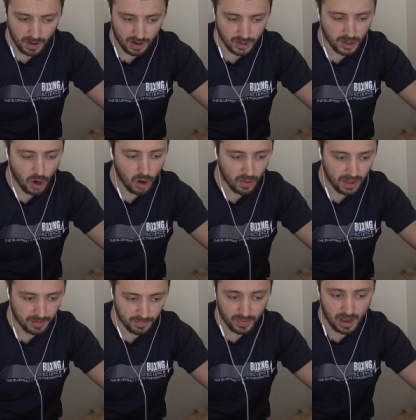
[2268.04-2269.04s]

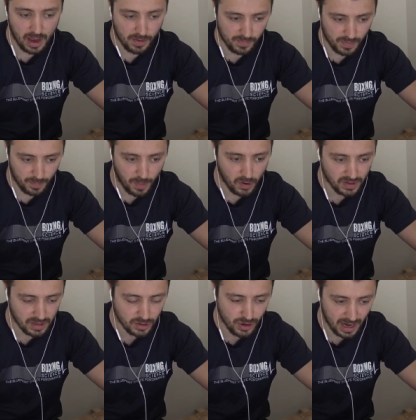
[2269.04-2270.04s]
surely like the
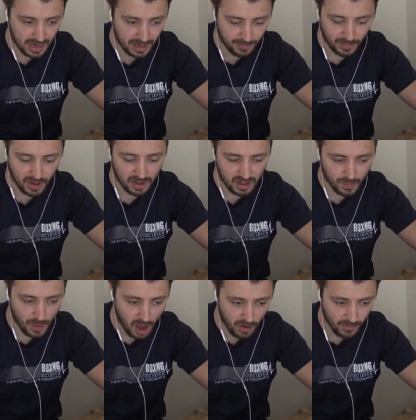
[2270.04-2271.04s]
boxing training,
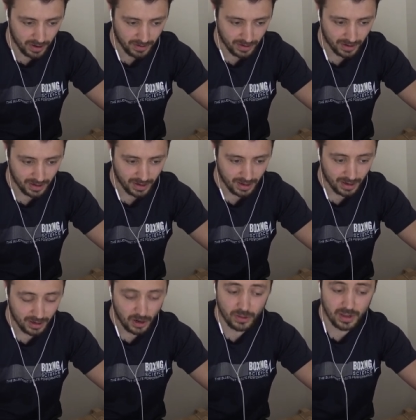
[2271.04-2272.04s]
sparring,
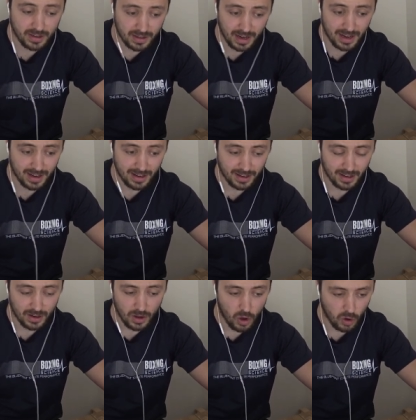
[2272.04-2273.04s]
conditioning
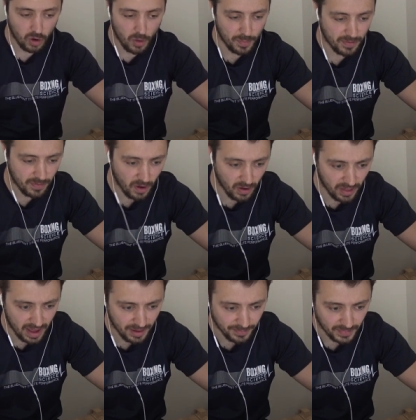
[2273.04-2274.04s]
all come before
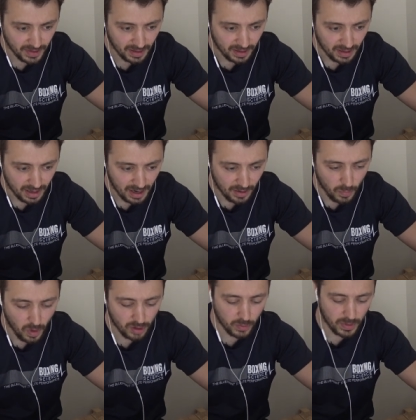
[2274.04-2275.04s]
that. And
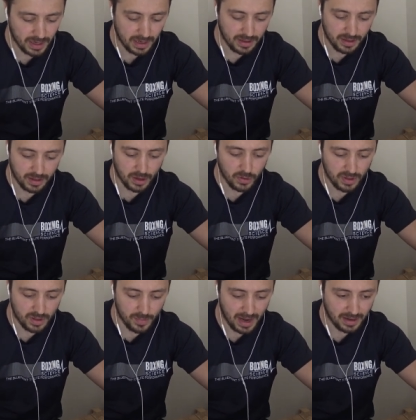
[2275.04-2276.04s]
what do we need to do
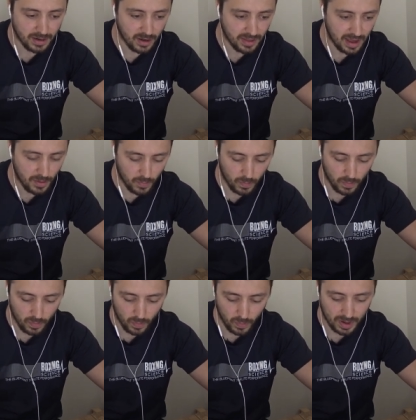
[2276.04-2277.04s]
to make sure that
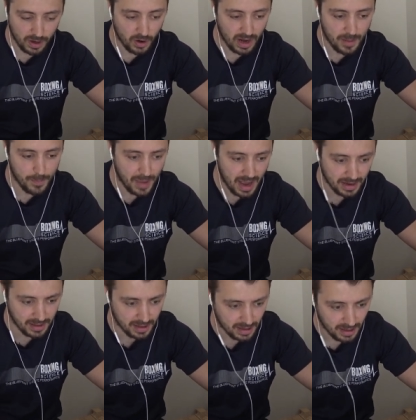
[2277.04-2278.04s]
we don't
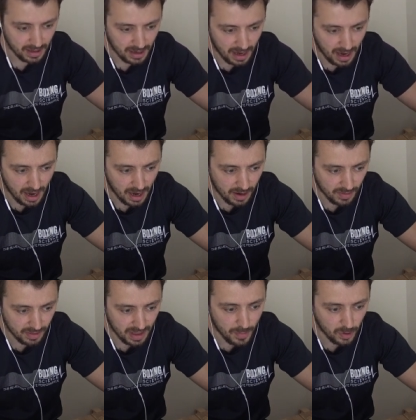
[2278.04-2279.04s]
impact uh,
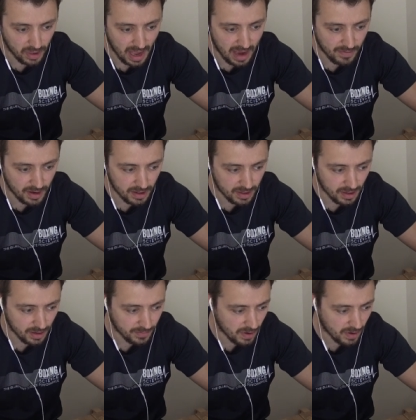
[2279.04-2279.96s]
them other areas of,